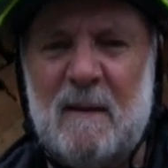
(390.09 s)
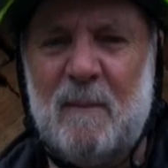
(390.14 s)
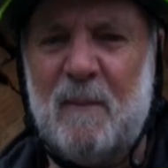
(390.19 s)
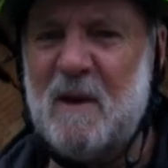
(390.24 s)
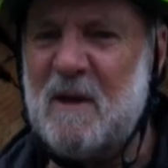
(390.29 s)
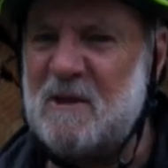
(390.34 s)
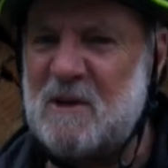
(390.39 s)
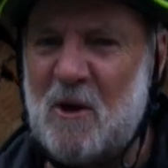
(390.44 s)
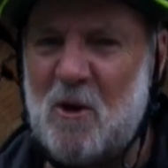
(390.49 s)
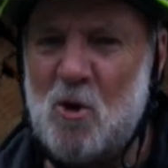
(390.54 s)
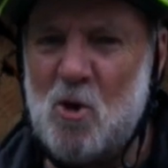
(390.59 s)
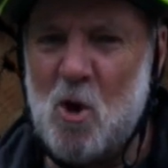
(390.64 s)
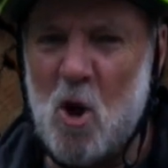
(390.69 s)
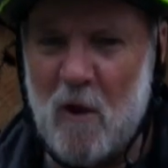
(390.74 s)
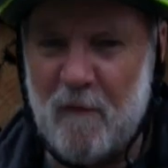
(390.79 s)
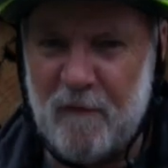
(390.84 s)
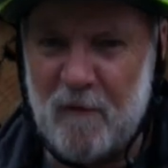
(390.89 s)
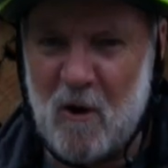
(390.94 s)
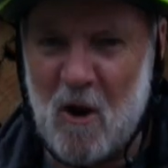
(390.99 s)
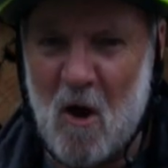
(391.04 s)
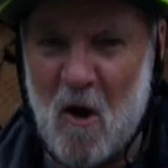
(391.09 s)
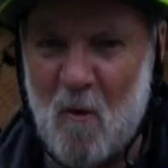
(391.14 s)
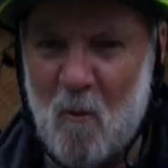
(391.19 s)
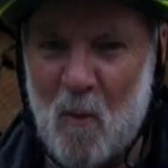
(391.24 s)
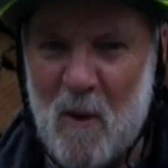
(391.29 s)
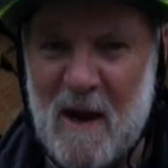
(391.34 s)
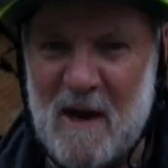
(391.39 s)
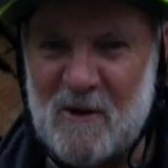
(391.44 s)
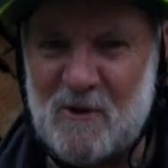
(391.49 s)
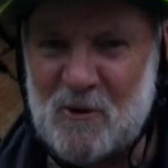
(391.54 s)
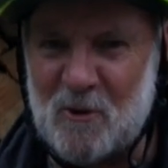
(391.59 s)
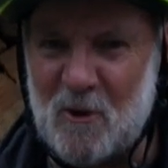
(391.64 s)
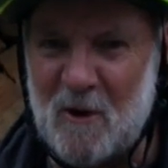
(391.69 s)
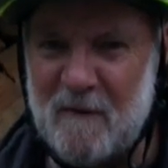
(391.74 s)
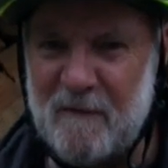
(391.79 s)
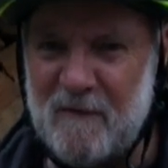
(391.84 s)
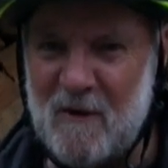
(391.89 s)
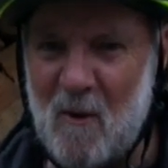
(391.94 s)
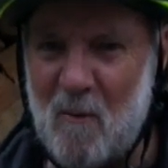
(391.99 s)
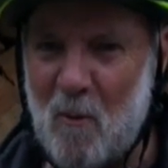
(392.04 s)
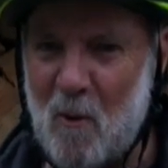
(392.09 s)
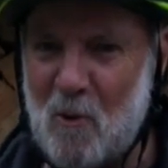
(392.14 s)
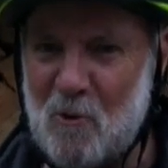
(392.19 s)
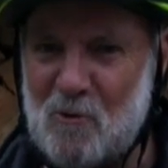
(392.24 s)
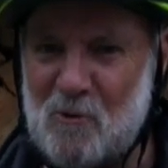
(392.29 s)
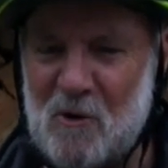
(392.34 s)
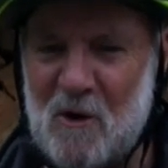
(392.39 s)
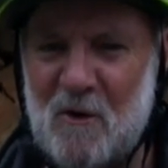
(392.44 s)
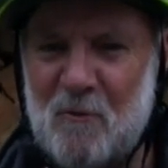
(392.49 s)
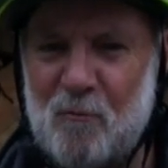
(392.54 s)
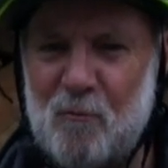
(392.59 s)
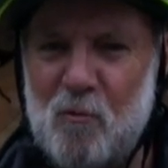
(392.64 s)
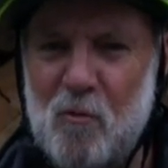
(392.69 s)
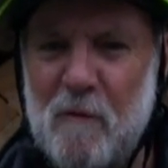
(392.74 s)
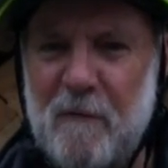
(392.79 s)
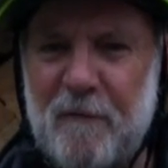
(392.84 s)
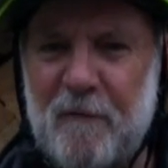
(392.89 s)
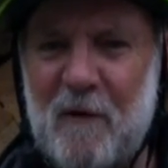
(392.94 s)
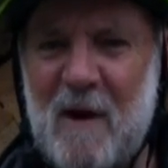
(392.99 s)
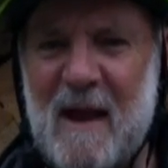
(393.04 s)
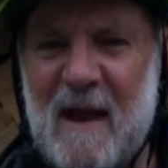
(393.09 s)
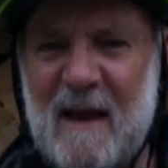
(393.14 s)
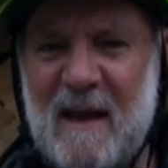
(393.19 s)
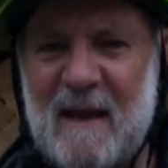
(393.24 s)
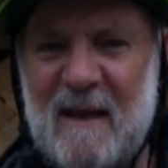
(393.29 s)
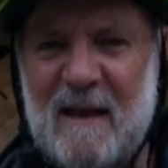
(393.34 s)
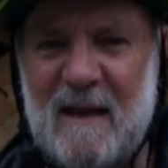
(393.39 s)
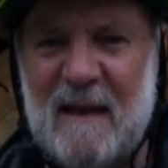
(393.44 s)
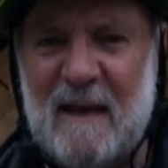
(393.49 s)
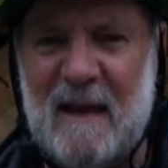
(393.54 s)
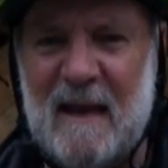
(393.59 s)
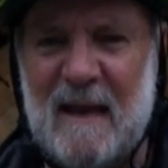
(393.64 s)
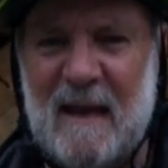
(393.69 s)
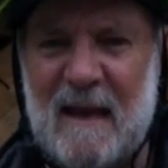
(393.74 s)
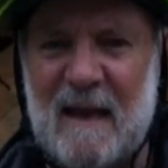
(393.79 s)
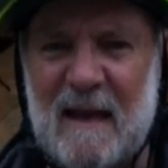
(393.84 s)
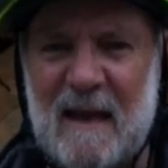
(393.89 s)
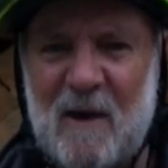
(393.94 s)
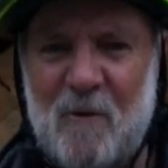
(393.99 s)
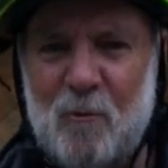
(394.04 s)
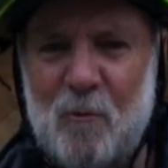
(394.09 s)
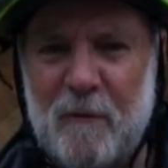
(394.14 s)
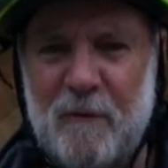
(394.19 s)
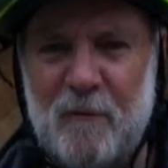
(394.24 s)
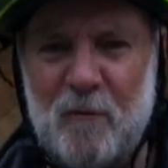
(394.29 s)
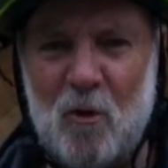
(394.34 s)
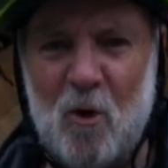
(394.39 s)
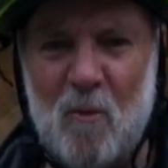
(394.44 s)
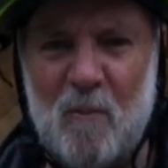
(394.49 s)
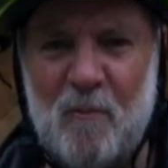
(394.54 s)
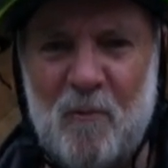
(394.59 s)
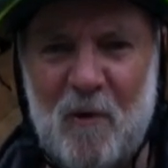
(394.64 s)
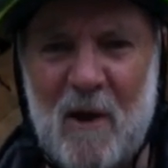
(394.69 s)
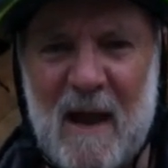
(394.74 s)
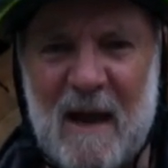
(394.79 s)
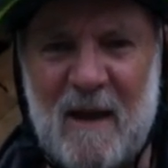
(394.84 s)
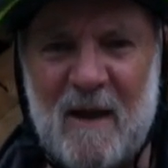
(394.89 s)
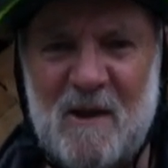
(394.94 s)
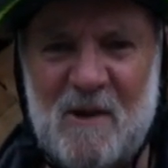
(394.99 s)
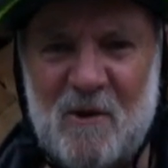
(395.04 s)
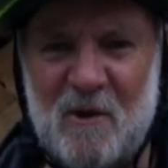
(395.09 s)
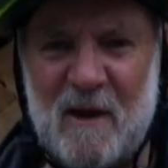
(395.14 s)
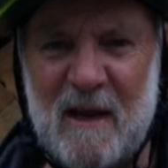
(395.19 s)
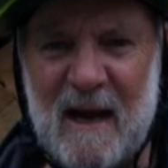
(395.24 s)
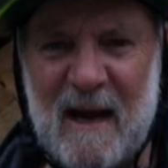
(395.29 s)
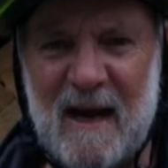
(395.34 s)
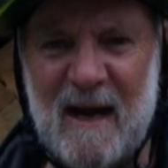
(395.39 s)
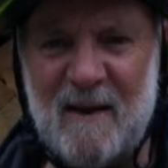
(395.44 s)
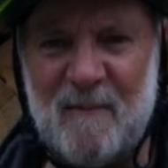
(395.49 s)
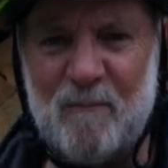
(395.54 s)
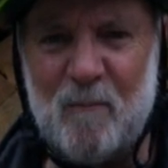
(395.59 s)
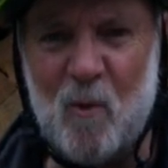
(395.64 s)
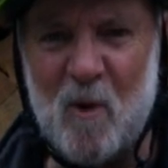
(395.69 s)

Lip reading: but it's an awful lot of weight to lift up onto a roof rack, a rooftop rack in your car.